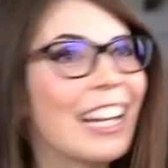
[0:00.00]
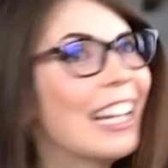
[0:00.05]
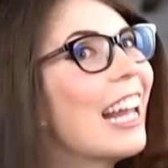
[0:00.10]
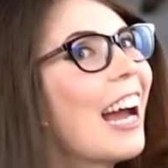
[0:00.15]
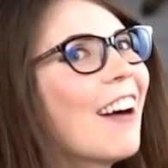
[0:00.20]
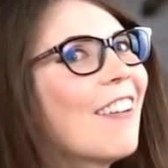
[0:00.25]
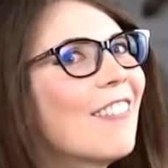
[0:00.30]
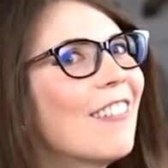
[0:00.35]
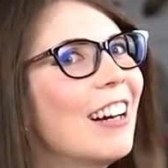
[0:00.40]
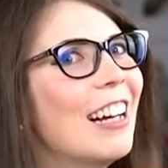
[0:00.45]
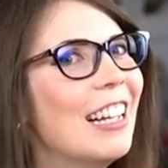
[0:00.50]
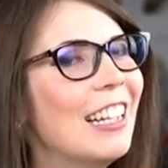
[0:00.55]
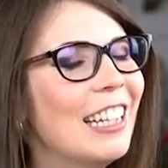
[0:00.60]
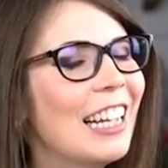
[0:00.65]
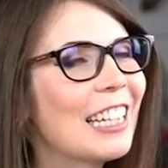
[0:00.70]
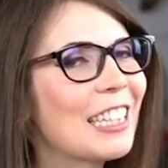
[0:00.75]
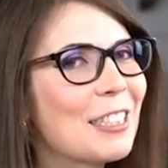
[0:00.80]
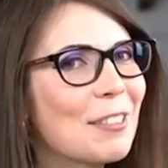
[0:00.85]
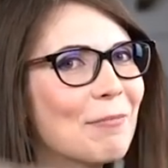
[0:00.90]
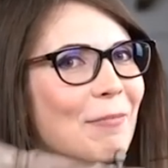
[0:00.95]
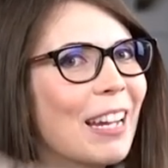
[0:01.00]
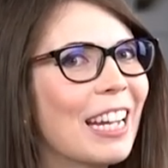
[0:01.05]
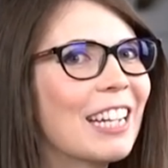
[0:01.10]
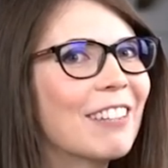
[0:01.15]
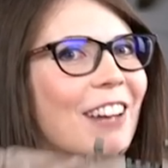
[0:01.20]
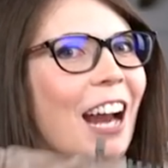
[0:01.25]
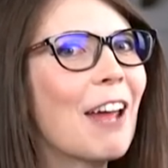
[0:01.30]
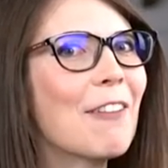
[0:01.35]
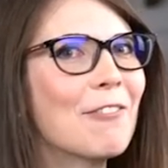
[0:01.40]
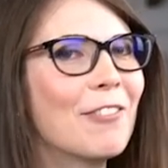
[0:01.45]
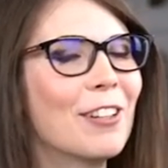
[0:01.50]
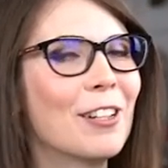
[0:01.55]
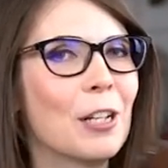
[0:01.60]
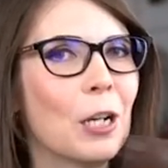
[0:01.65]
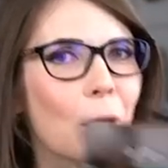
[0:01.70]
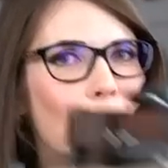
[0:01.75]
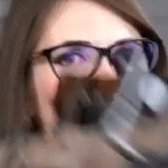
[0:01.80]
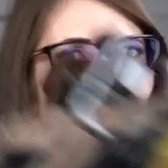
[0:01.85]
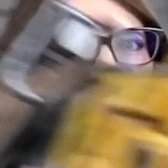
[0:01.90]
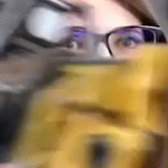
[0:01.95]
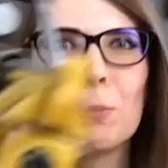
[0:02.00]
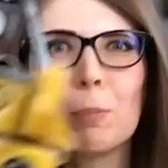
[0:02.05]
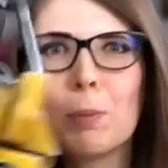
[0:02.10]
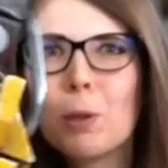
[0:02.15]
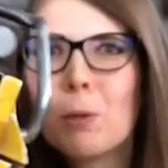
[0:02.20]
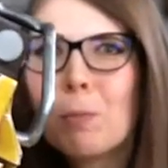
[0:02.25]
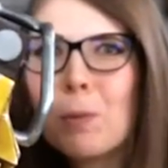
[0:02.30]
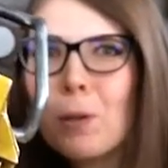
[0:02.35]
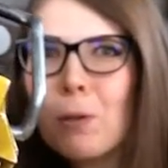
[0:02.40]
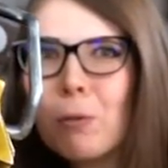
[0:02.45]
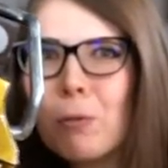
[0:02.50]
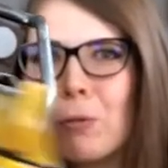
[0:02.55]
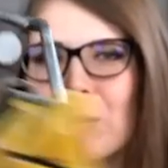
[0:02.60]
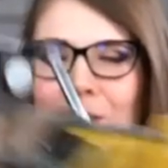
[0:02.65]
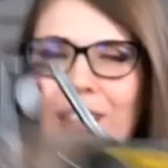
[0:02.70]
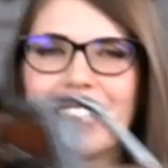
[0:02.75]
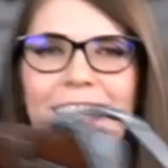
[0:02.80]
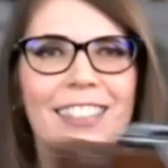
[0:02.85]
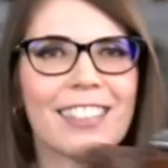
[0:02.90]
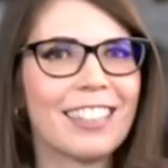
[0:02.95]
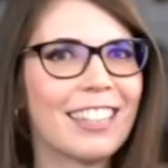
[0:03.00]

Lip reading: And now let's make a rifle. Pew pew pew.